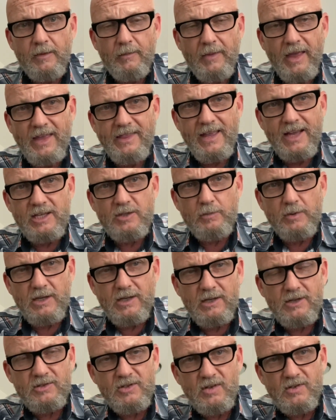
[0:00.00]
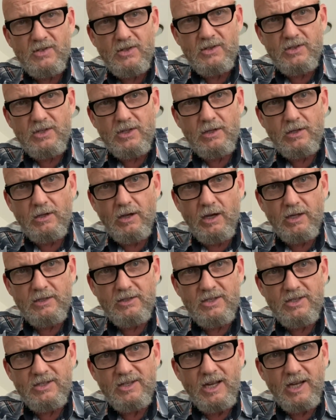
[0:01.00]
And that's because this is an
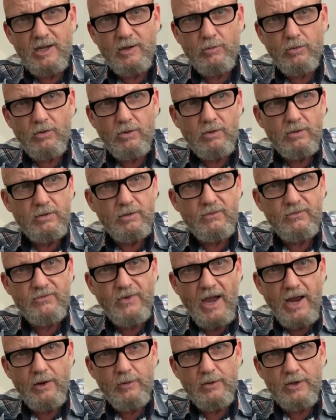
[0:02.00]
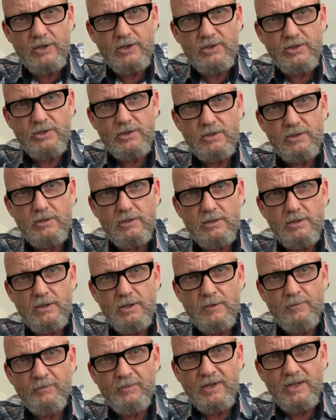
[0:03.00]
unstable virus.
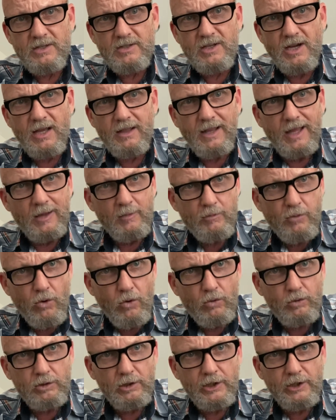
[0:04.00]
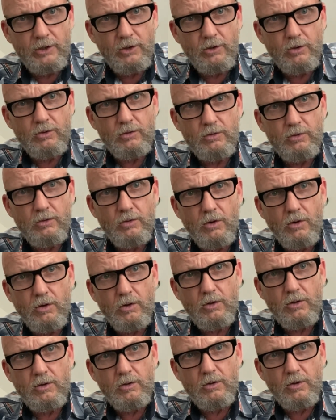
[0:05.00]
It's not like polio
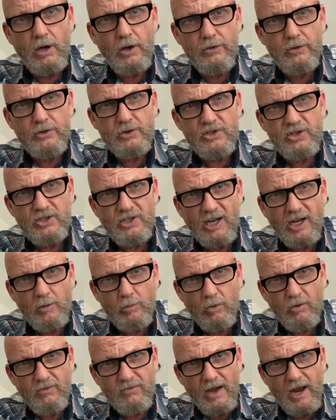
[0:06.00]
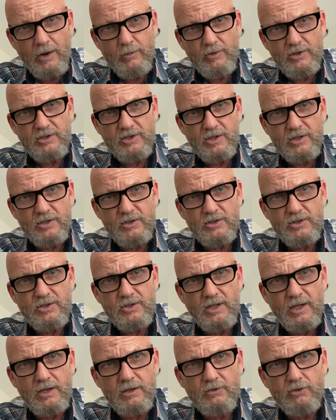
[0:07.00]
or other stable viruses
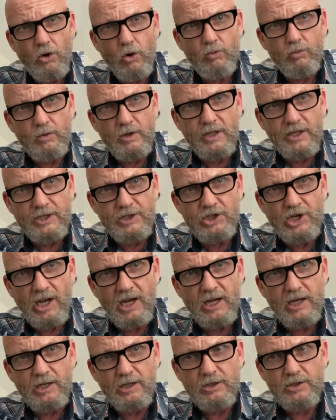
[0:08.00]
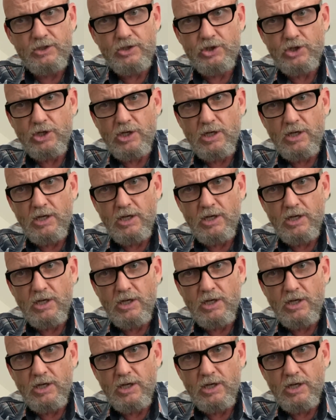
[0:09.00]
that don't really change.